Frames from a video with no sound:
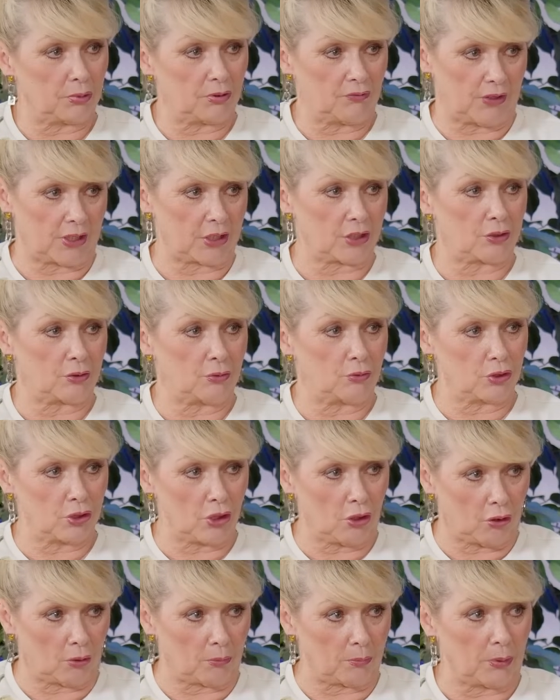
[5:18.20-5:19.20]
professional
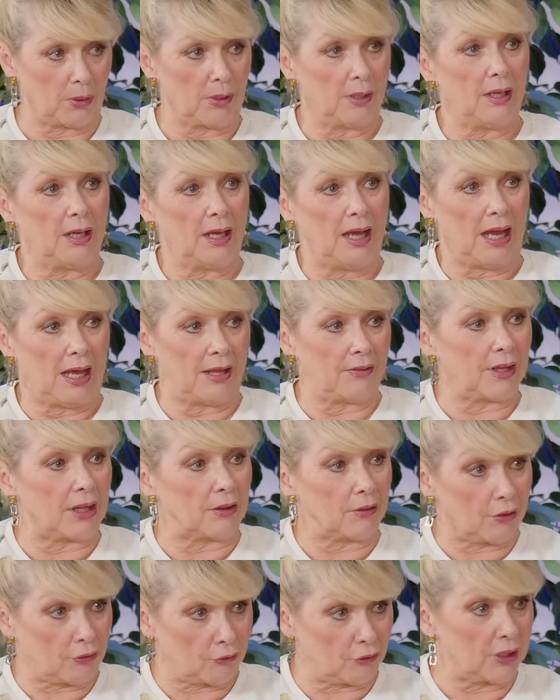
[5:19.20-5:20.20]
job. And
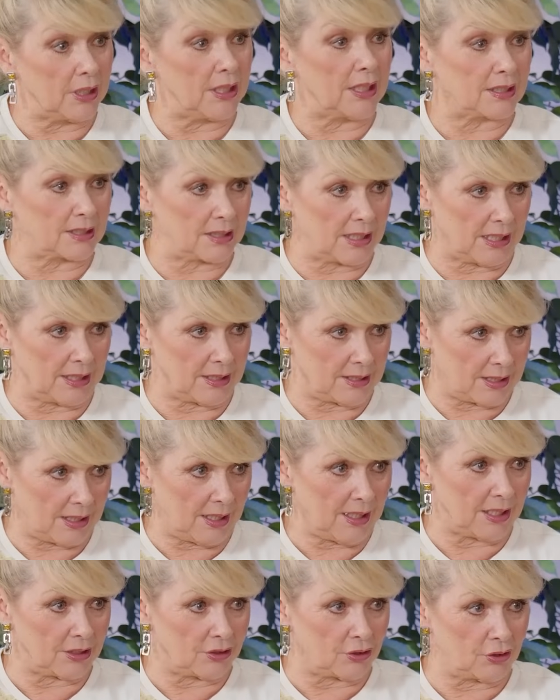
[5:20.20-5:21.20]
then three years later,
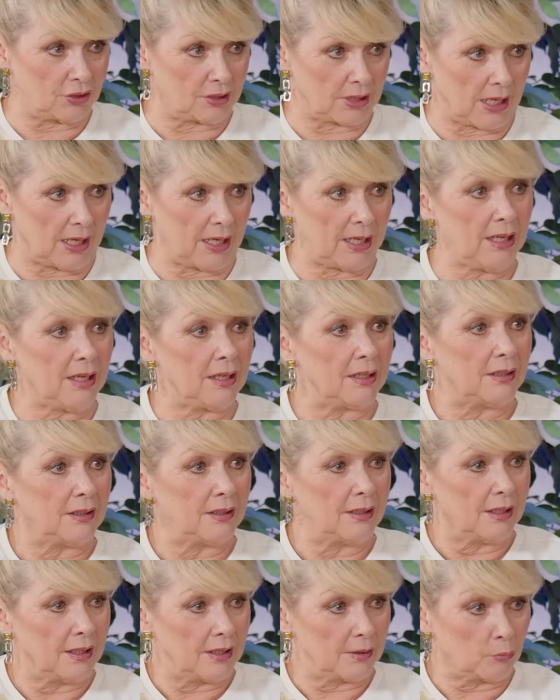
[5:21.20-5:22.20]
as you say,
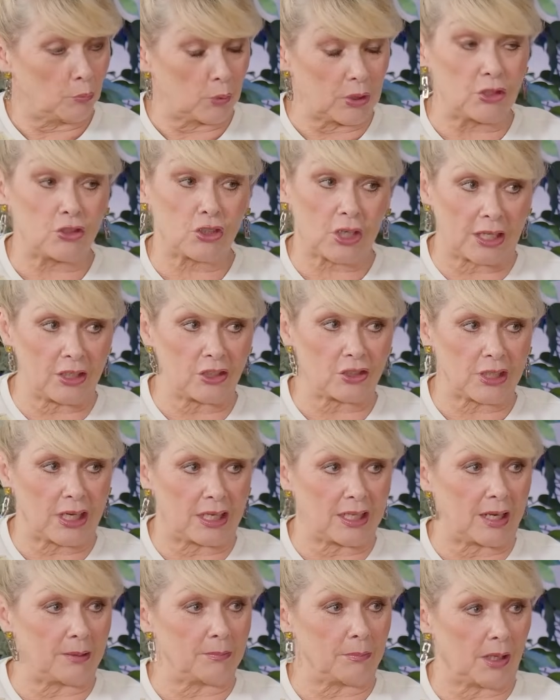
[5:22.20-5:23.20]
we'd changed our
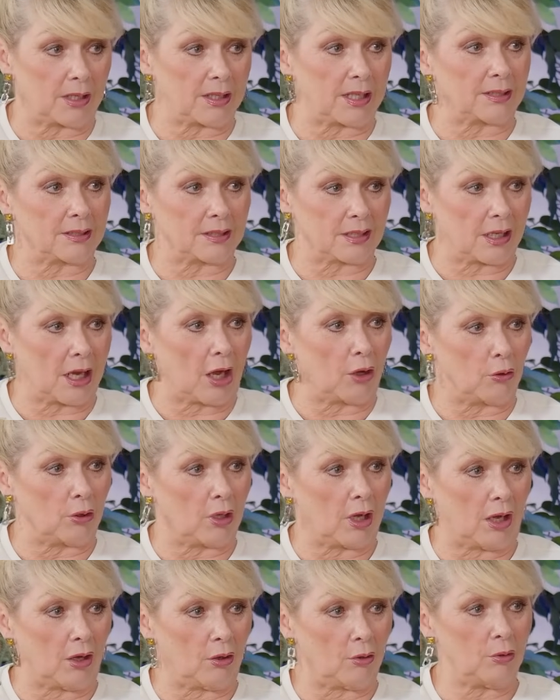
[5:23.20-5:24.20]
name by then to
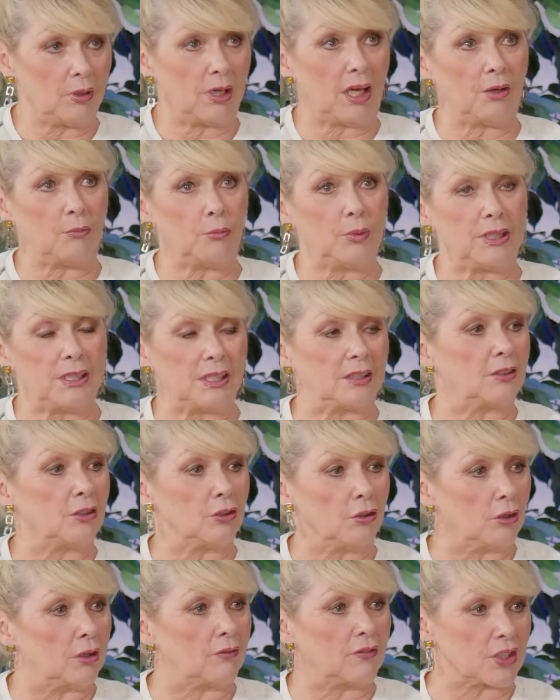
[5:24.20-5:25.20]
Coco, and we did
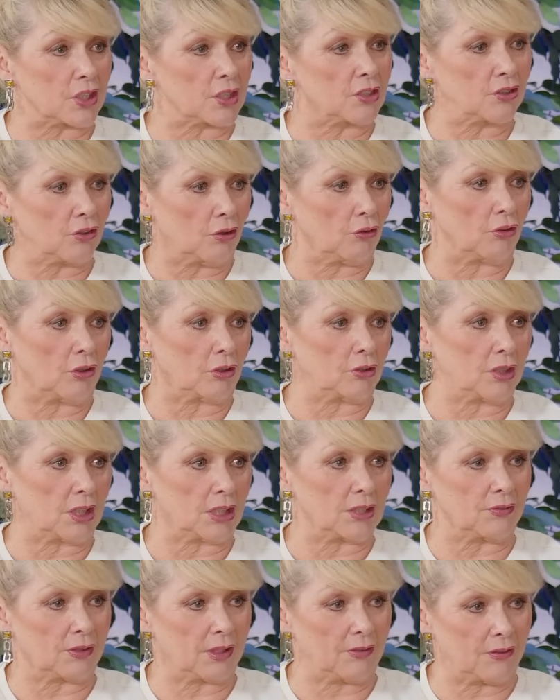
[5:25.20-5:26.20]
the Eurovision Song
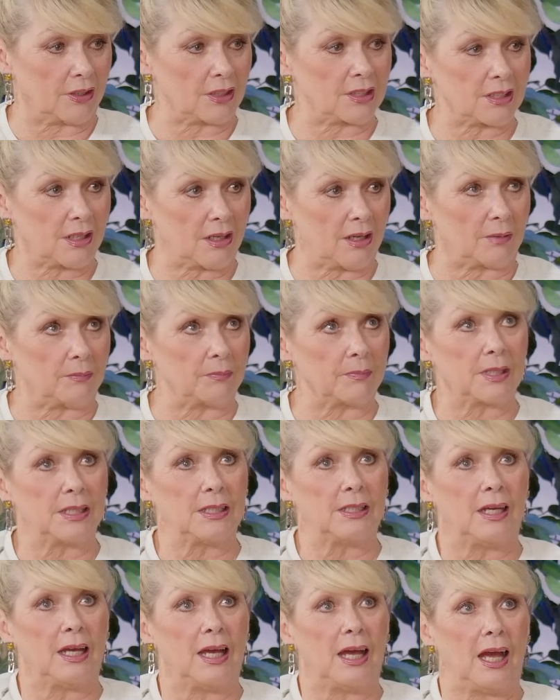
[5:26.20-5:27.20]
Contest for the first time.
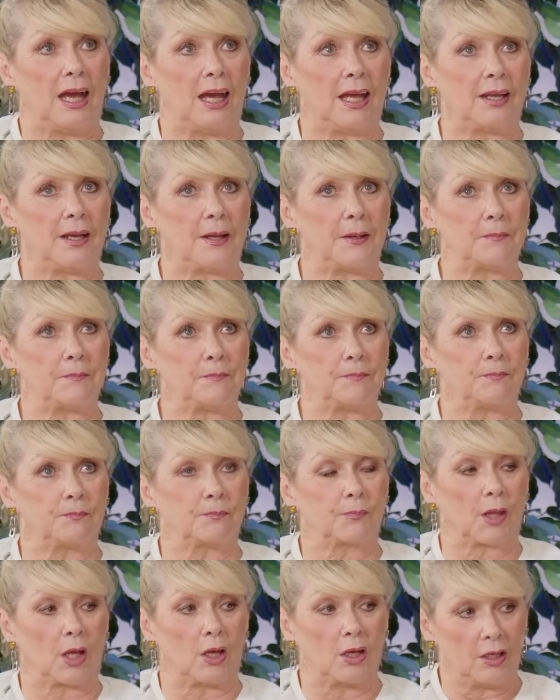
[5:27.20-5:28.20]
And um,
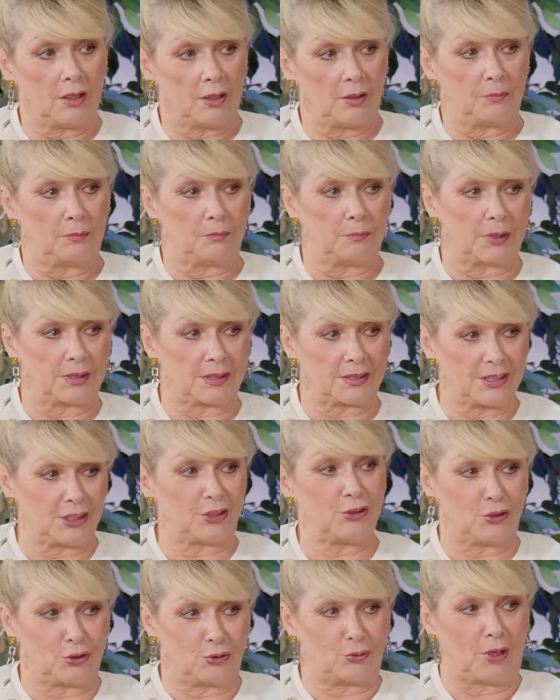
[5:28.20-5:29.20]
but
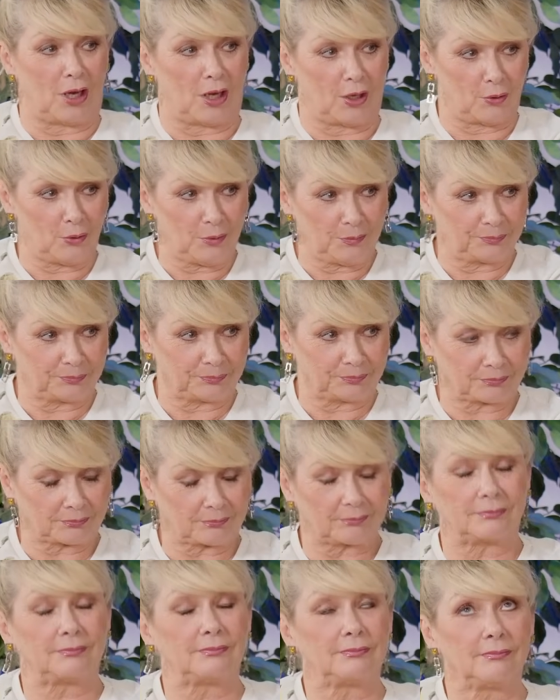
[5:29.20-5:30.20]
did you know
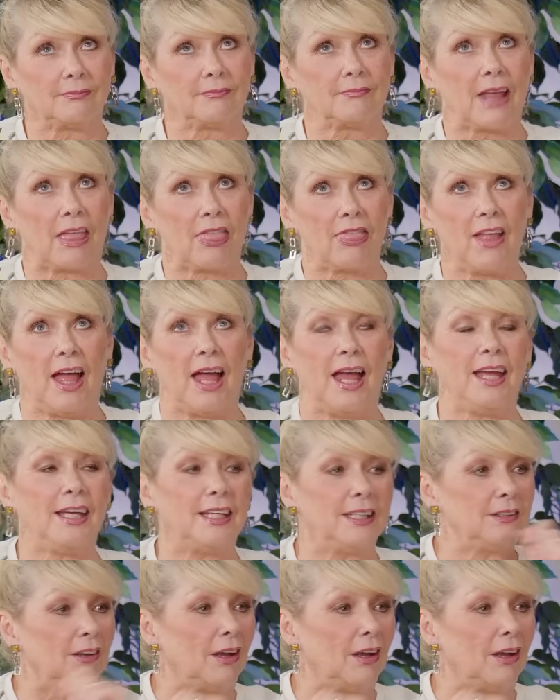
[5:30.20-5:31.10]
that in